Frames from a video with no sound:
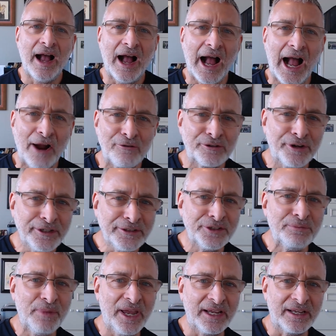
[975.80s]
I would like to
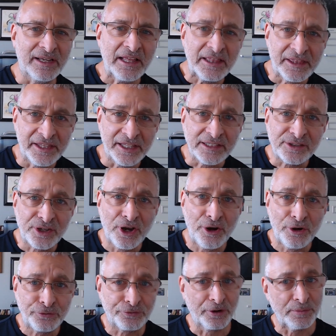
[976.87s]
make this
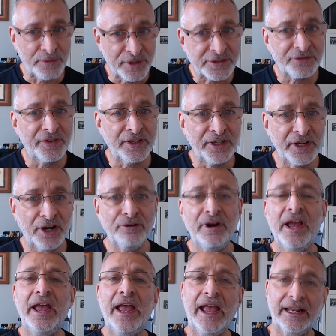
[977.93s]
code from this video
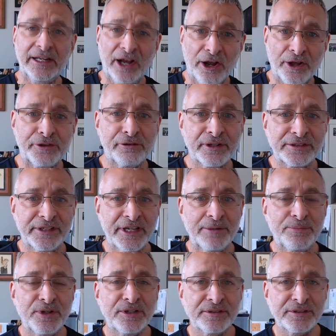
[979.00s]
and other
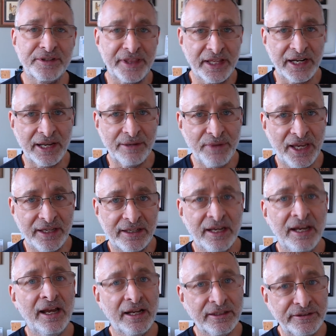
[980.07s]
examples that I make
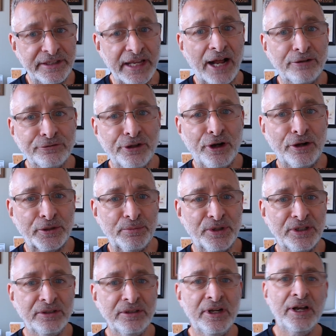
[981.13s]

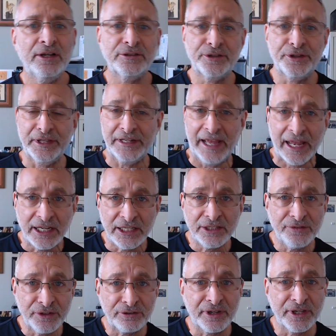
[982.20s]
downloadable so that any of
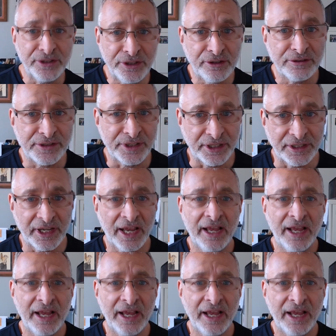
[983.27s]
you can use it.